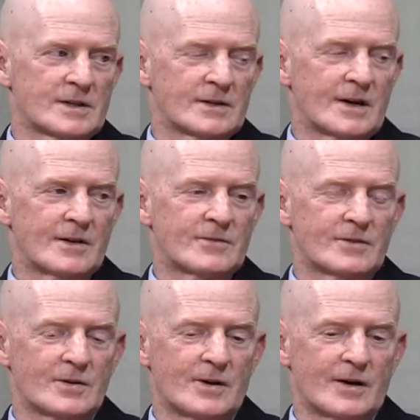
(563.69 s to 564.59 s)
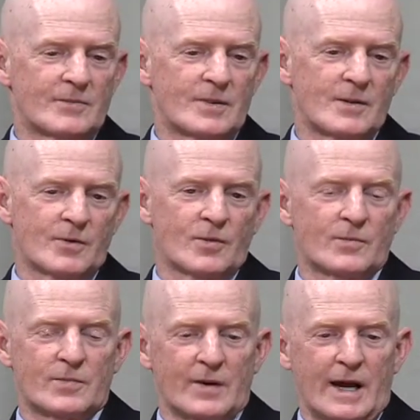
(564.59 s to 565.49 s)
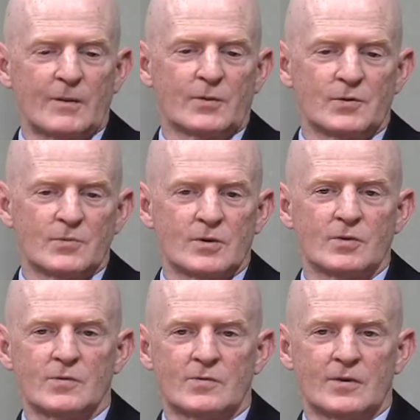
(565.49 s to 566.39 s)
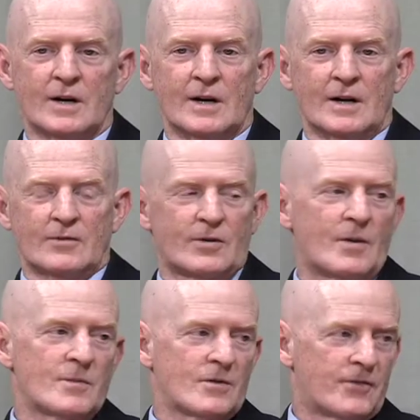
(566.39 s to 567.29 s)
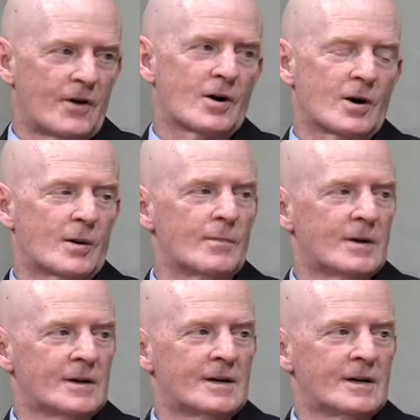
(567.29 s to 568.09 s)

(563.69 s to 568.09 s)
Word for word: You have you have people able to move from the farm,